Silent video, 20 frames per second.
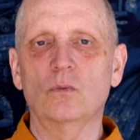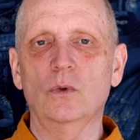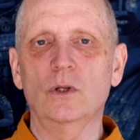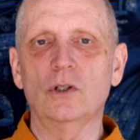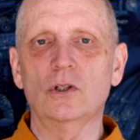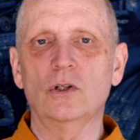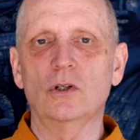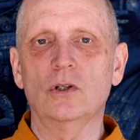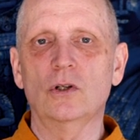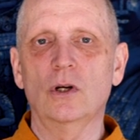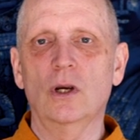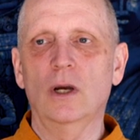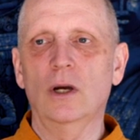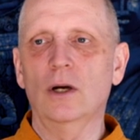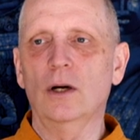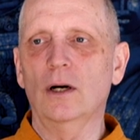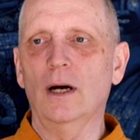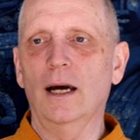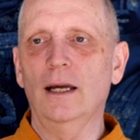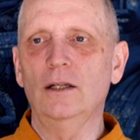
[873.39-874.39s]
which
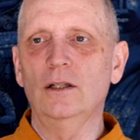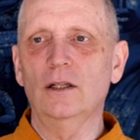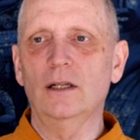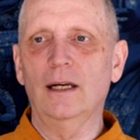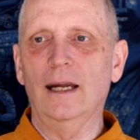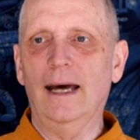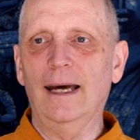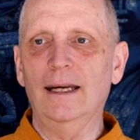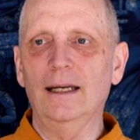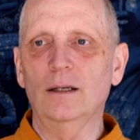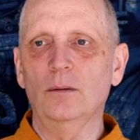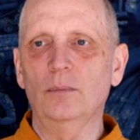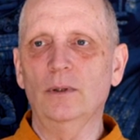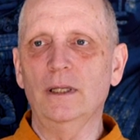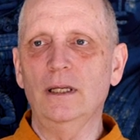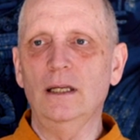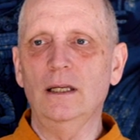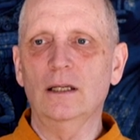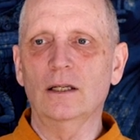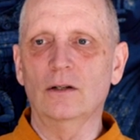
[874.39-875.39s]
are undeniably